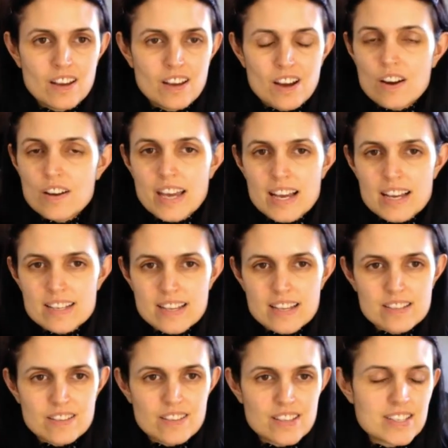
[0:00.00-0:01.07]
oh yes,
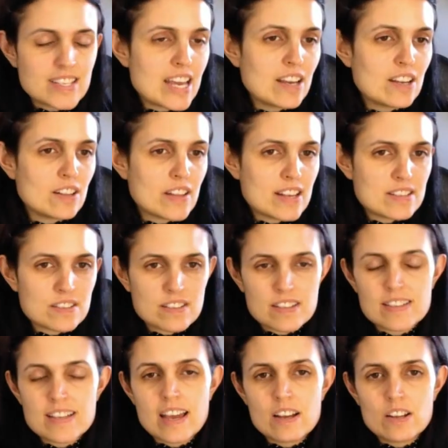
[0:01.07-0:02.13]
there's another sale, there's another
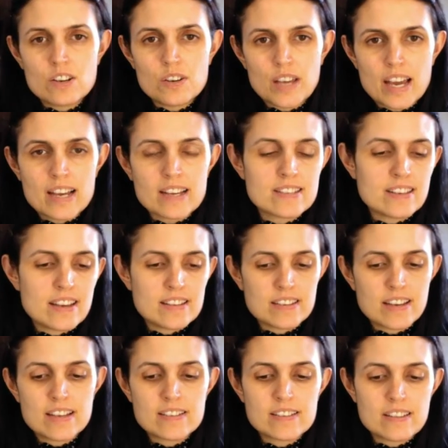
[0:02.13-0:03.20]
sale, oh yes, yes,
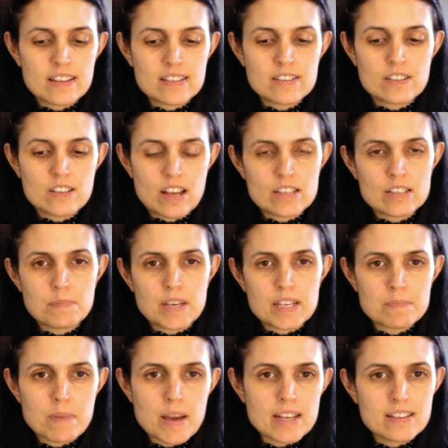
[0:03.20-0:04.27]
yes, that's to be
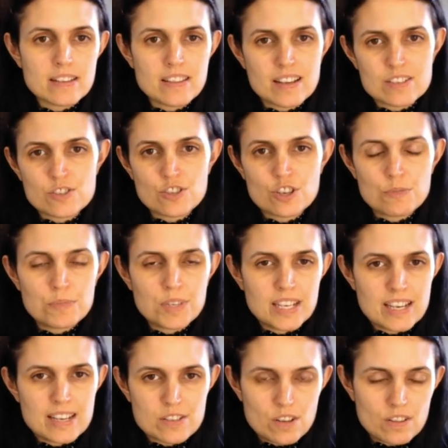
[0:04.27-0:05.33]
expected, that's normal,
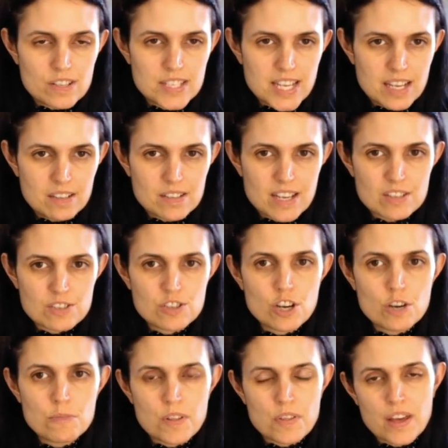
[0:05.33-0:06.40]
here's all the sales, that's
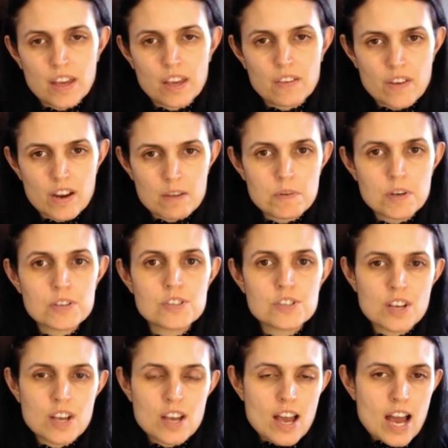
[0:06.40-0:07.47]
normal, thank you very
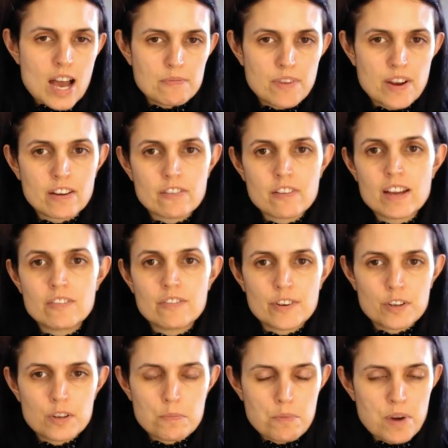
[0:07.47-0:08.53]
much, I'm very
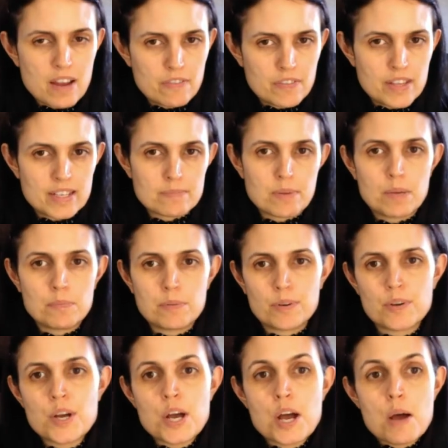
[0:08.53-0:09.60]
grateful, pray for these
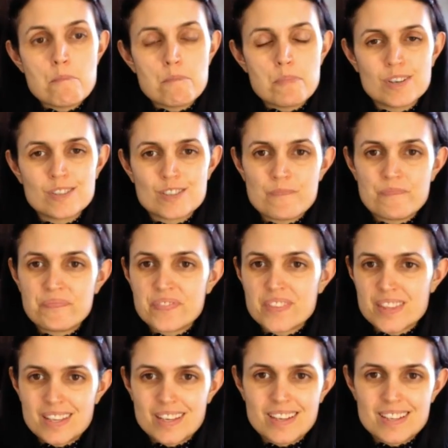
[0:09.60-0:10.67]
people. But
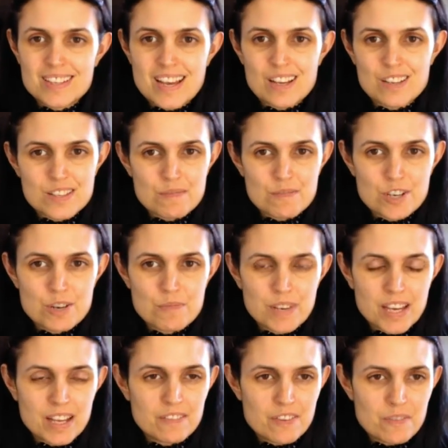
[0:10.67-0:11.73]
the sales that were coming
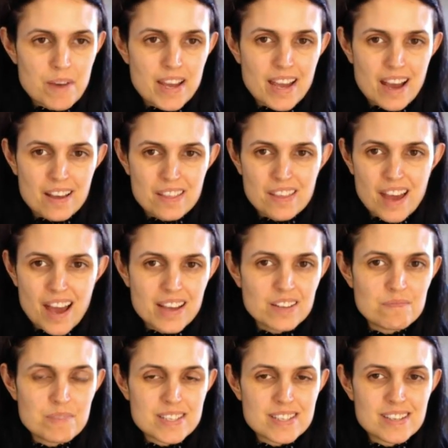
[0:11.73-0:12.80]
in from my Kath Kyle
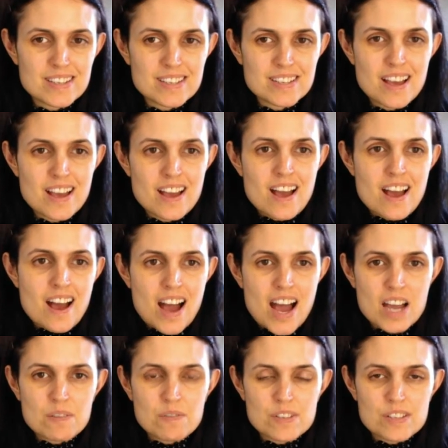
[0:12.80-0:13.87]
business,
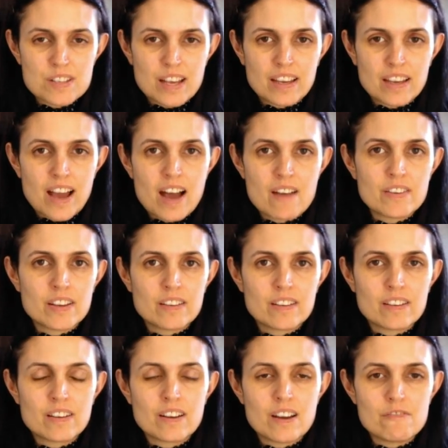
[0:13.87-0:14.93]
I was like
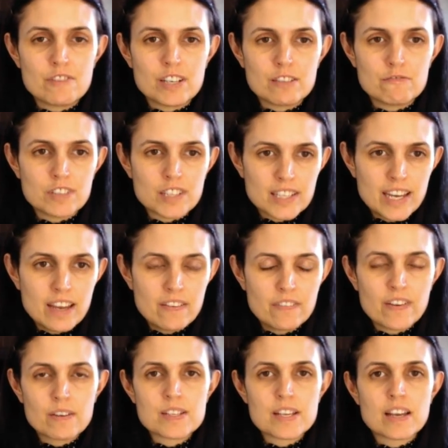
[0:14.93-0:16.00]
having a real relief.
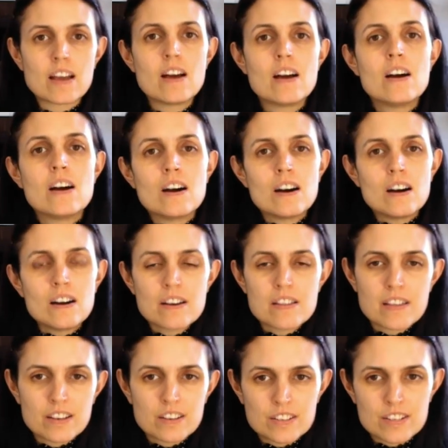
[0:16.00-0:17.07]
I was like, oh,
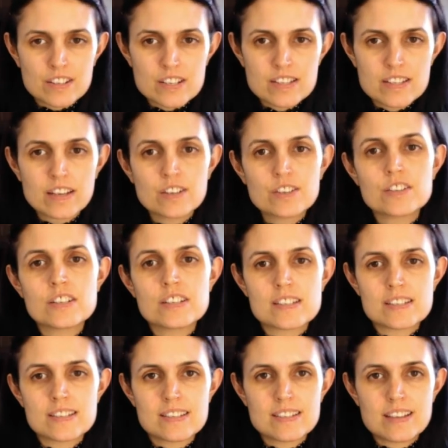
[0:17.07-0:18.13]
thank goodness
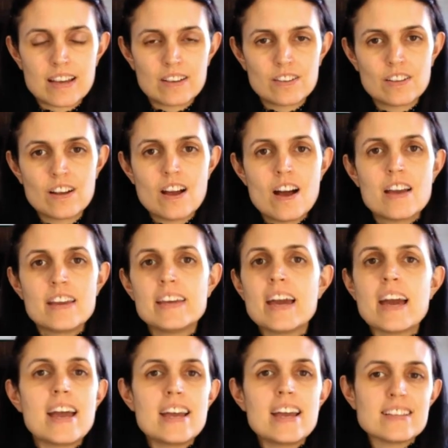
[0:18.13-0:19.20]
there's a sale.
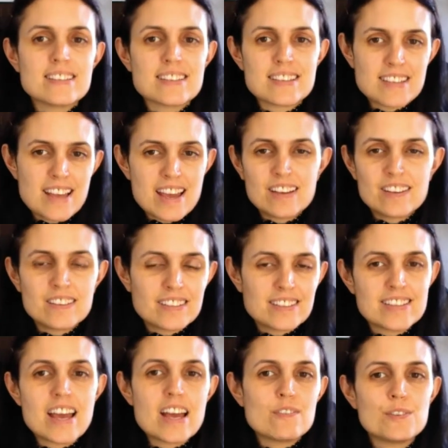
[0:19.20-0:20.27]
Yay, there's a sale,
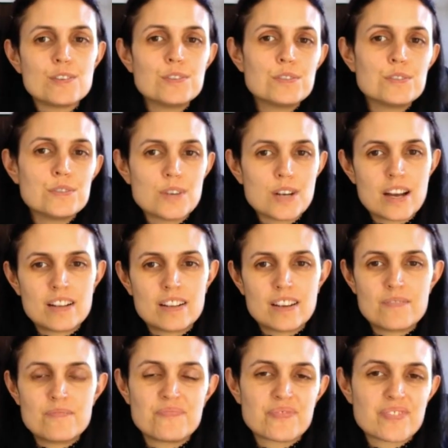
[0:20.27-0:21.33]
whoo.
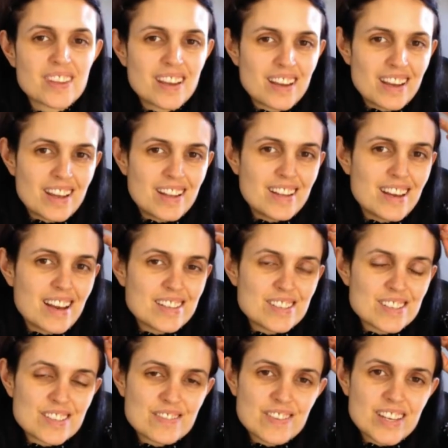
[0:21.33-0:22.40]
And I
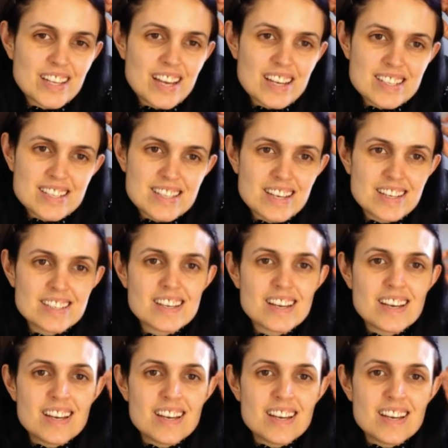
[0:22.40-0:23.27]
just realized that